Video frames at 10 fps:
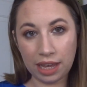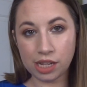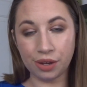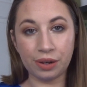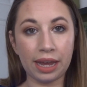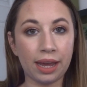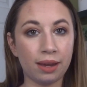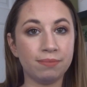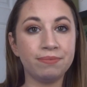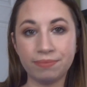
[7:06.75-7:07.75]
It's
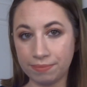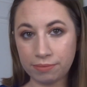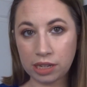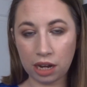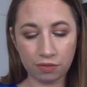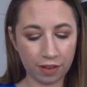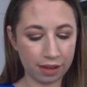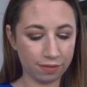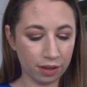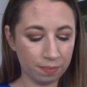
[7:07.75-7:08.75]
okay. Not a
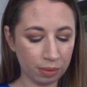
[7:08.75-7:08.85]
fave.